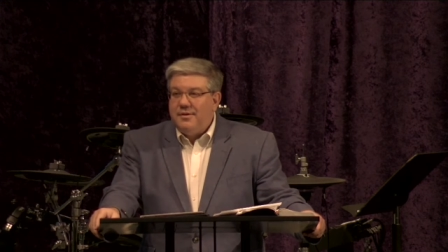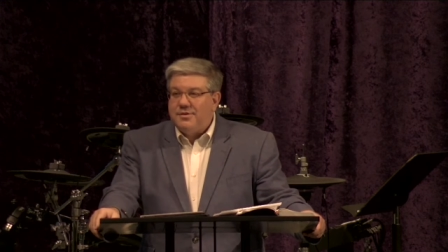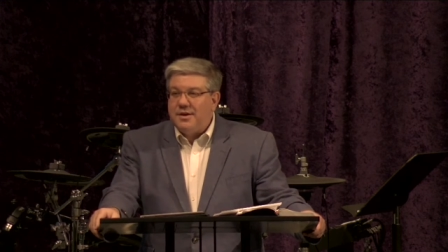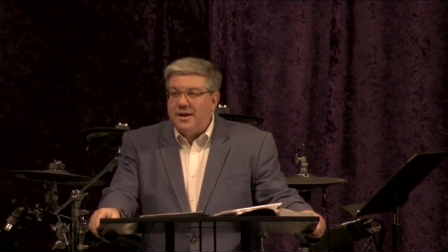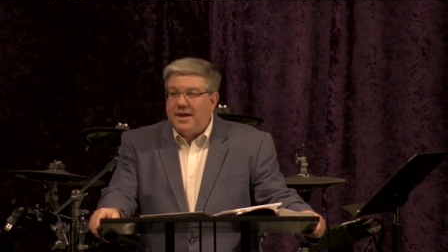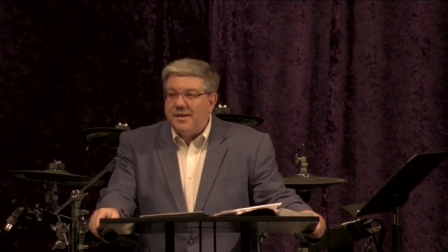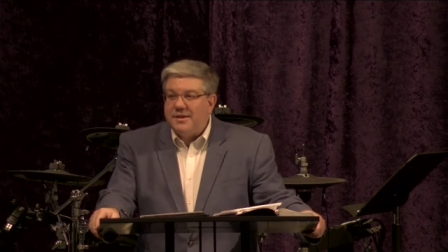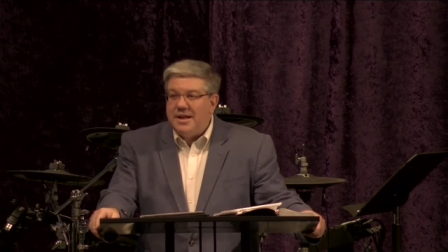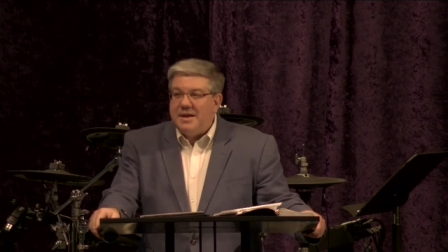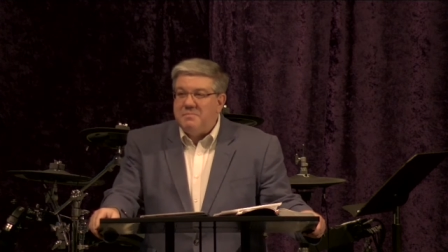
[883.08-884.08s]
Suddenly get
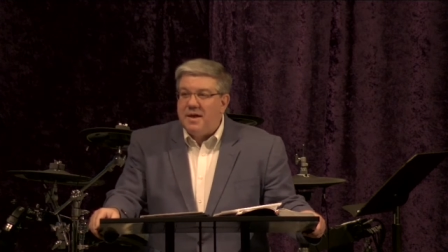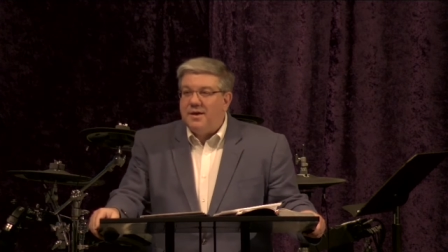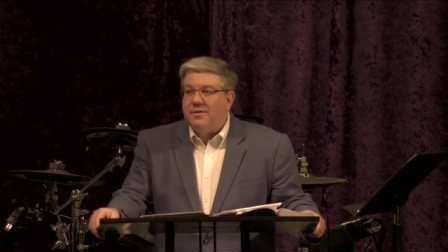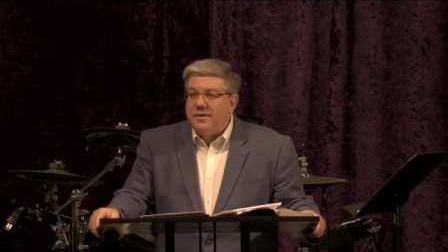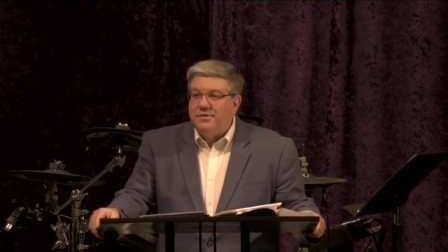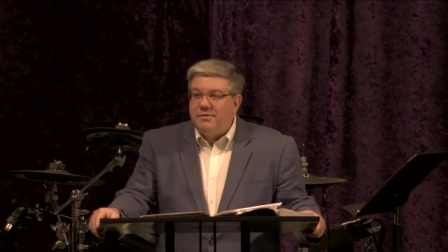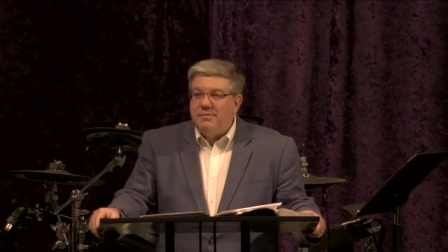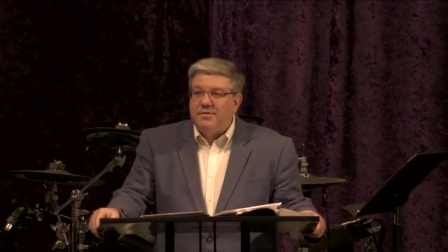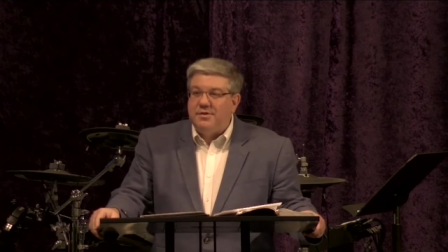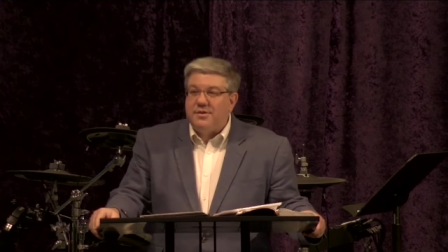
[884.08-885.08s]
an email and you
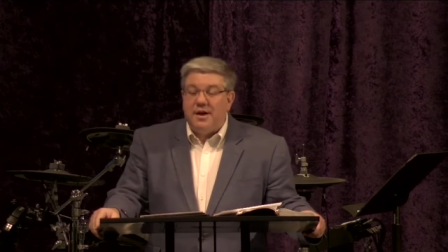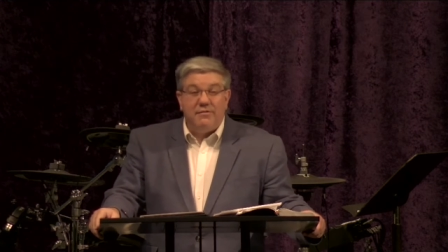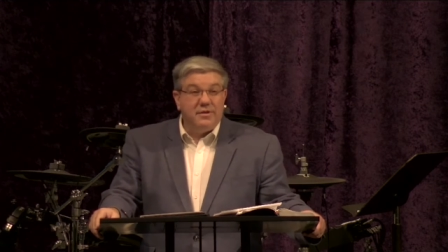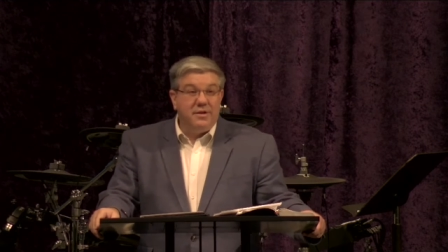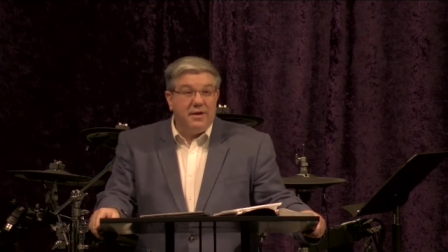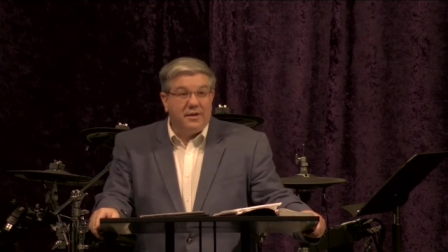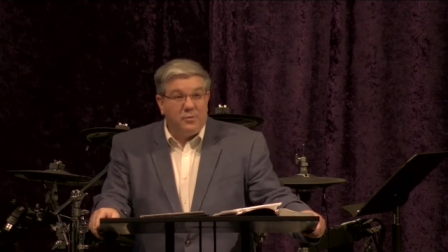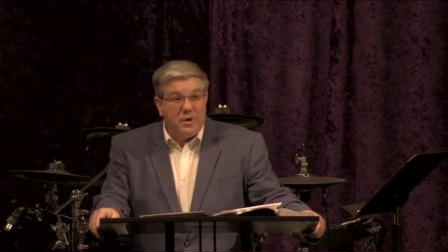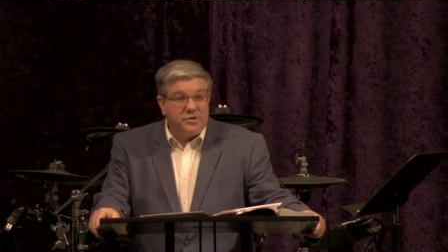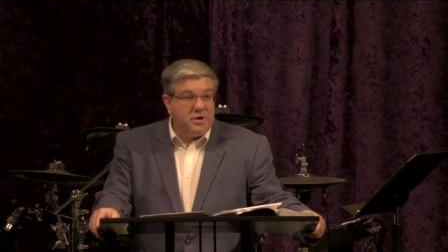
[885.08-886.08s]
discover that you had
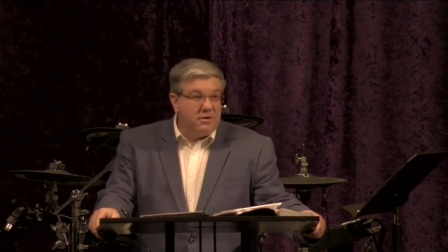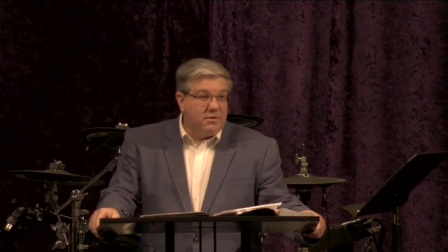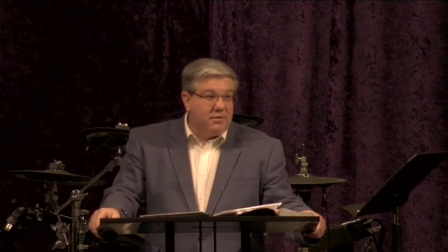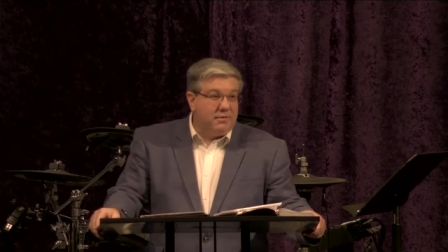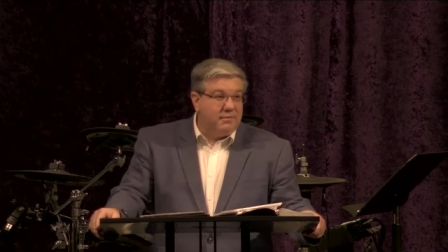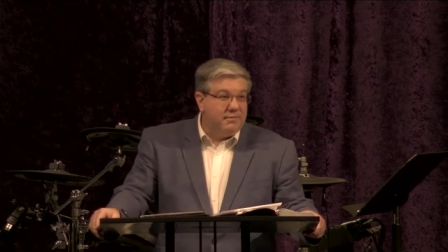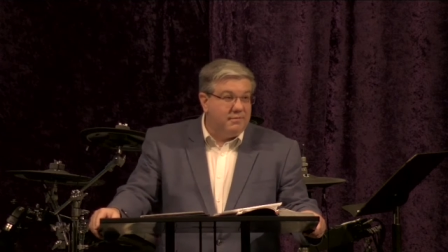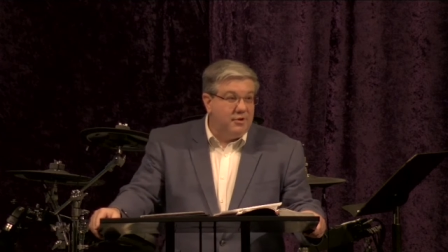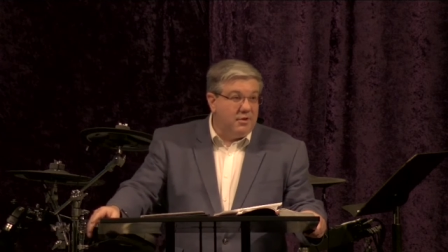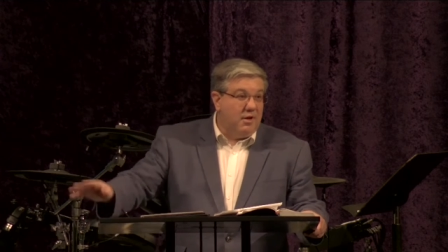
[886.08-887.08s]
a rich uncle
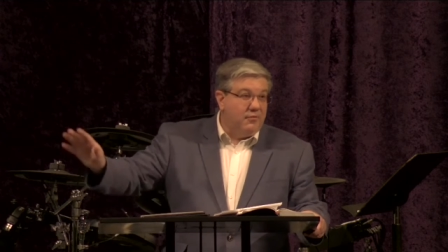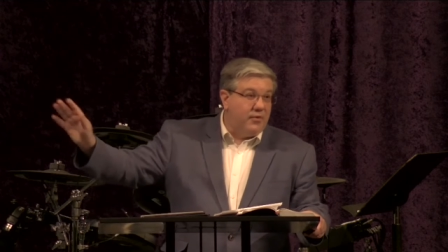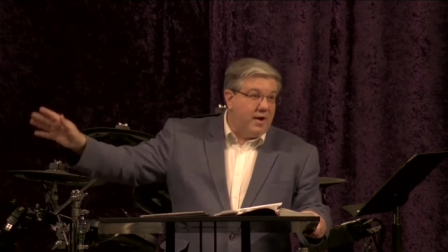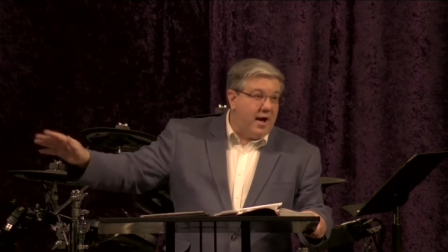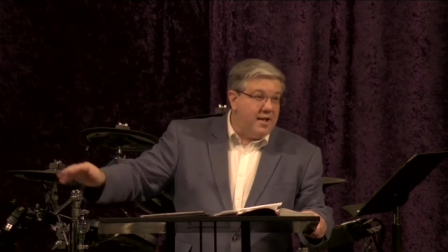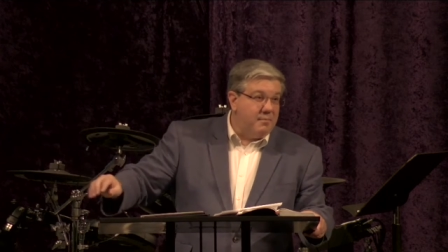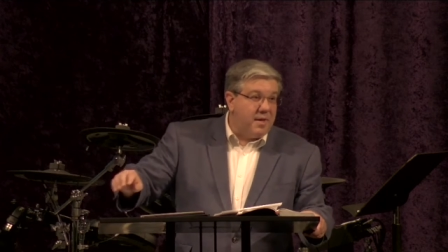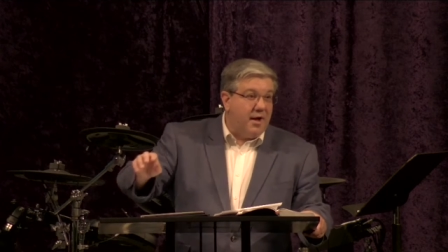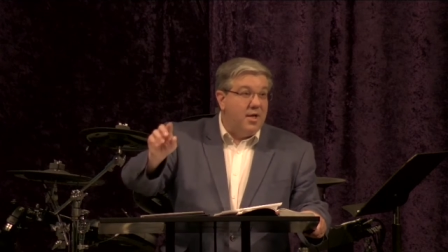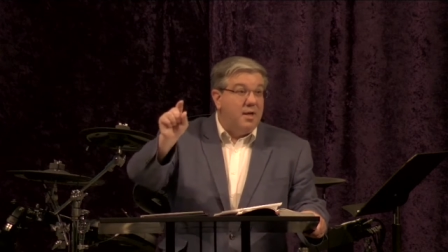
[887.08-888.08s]
you'd long forgotten
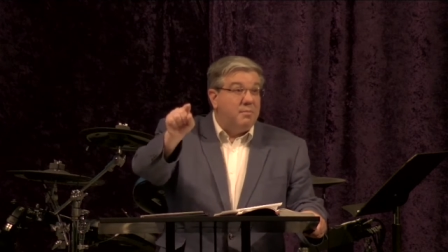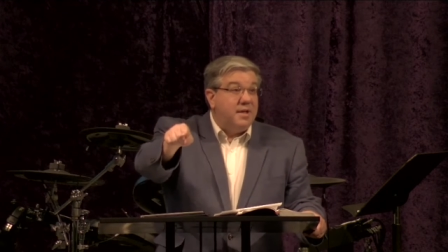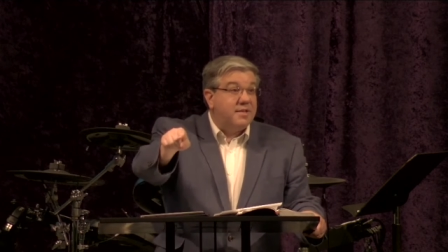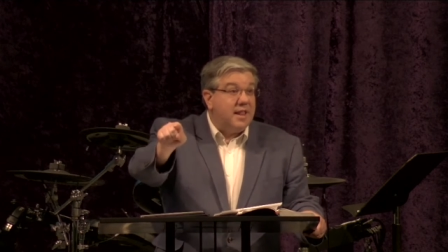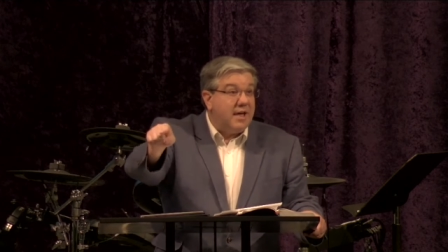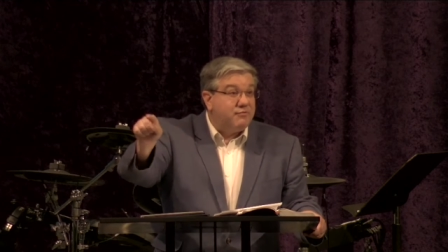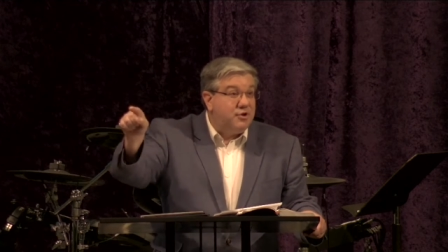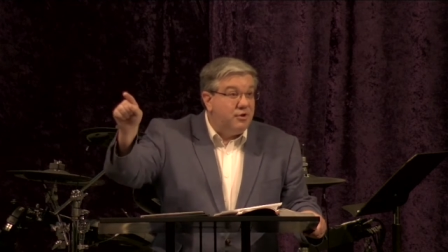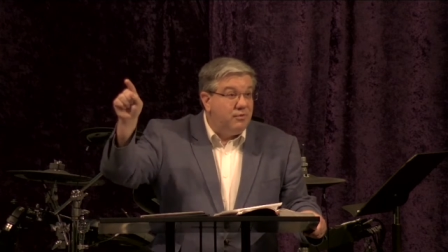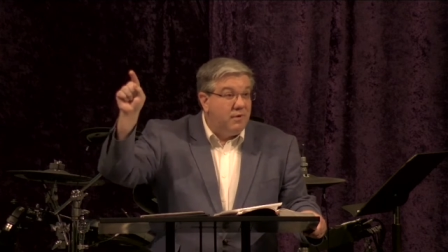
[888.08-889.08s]
about. He's
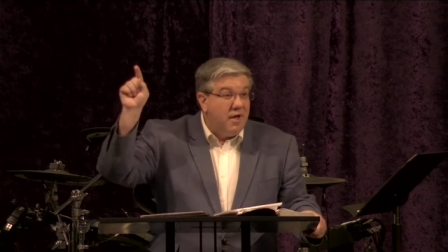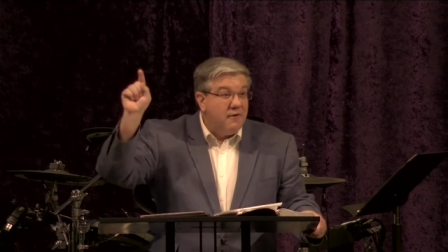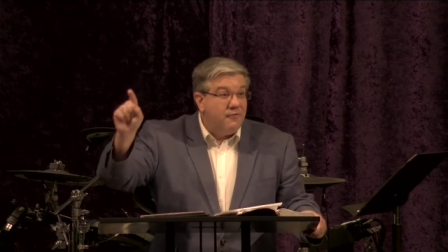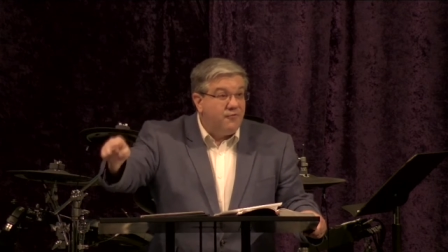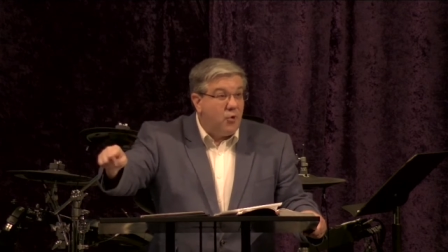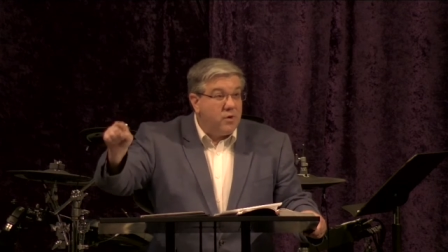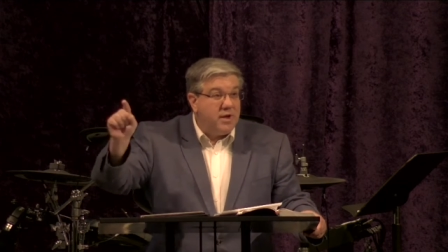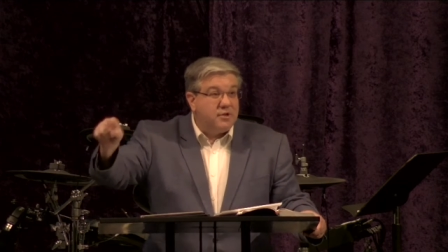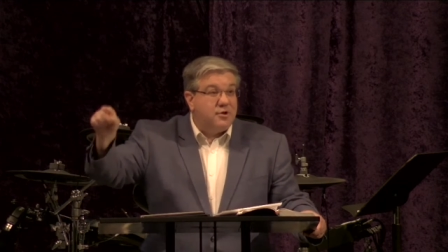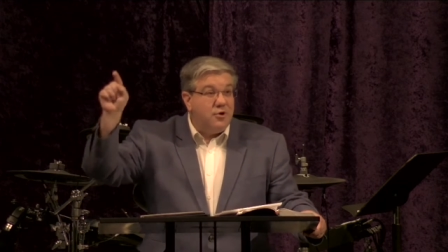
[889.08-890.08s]
left you
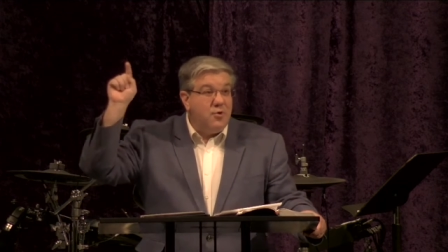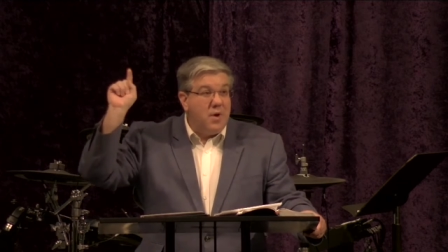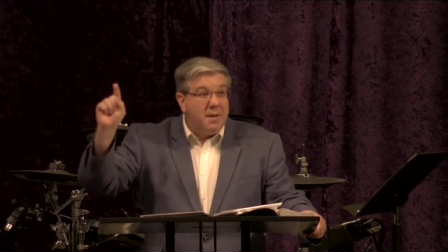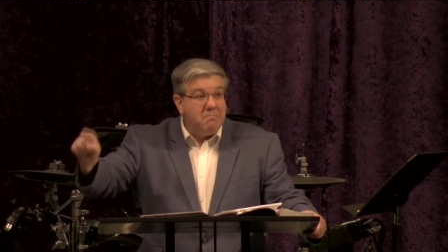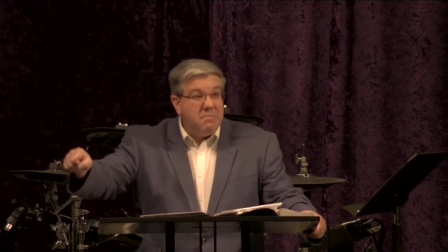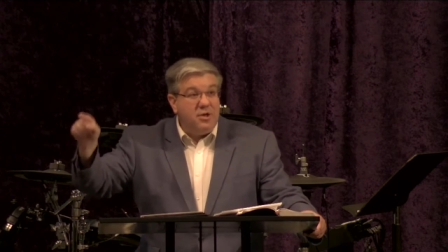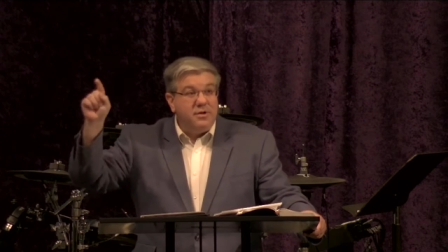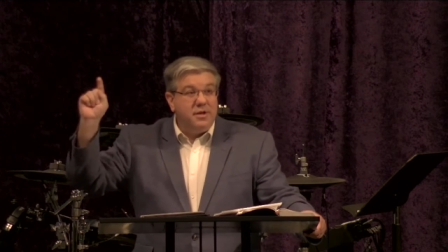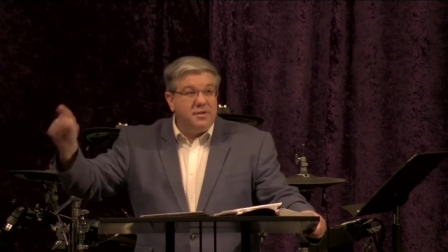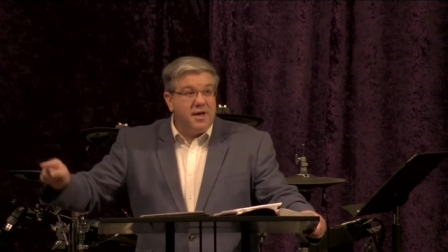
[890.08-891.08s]
$42
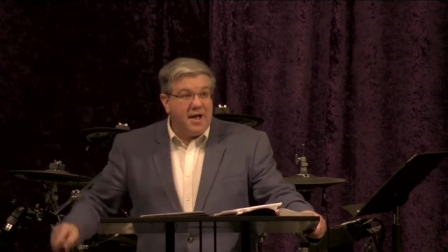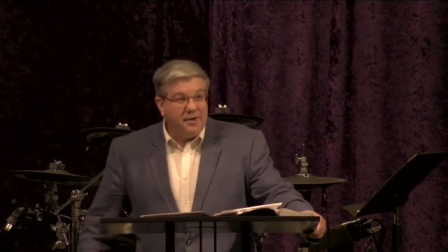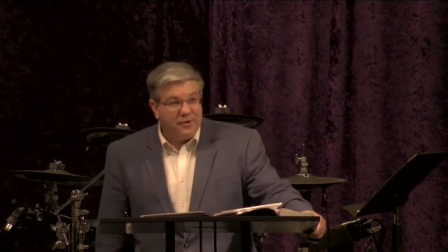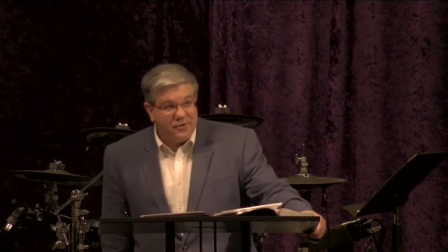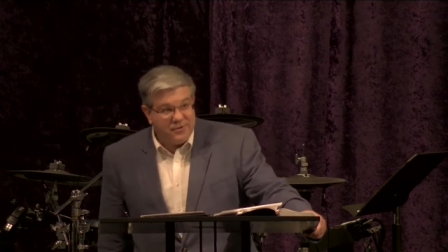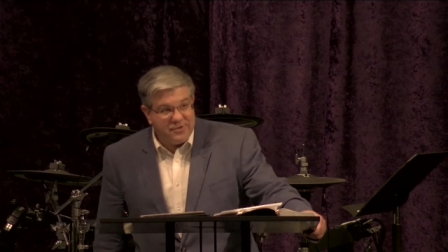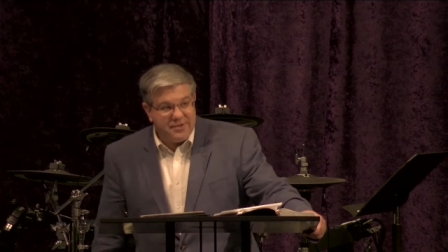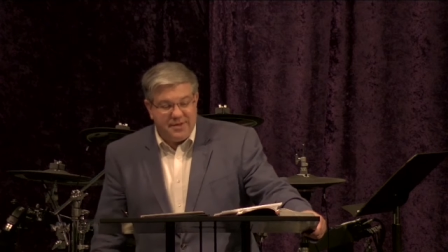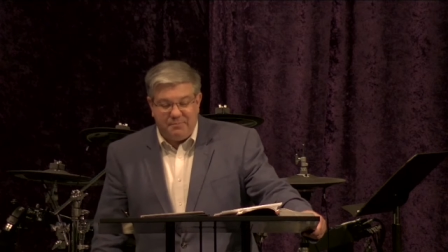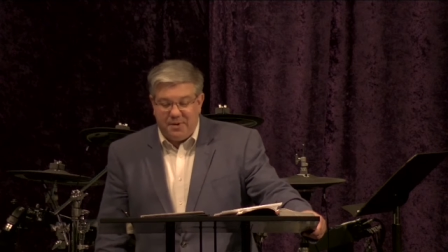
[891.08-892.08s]
million,
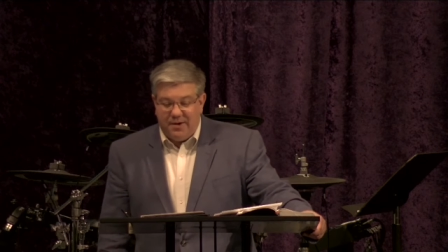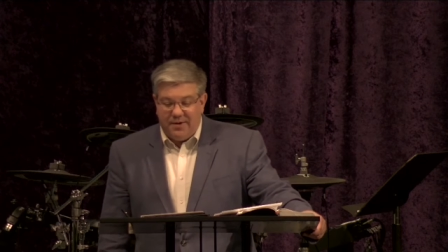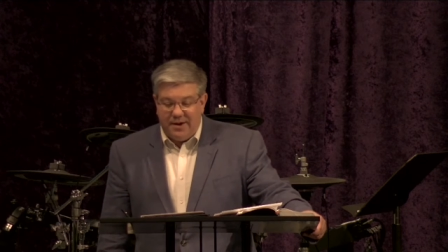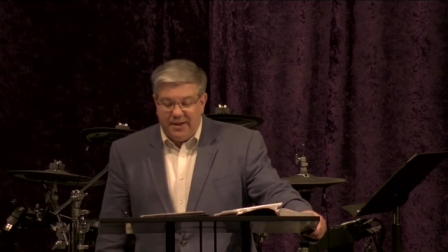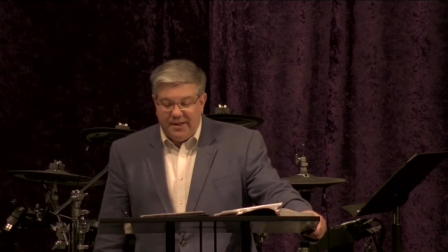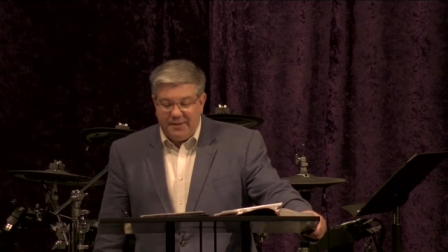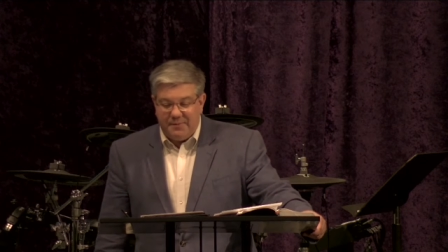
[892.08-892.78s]
apparently.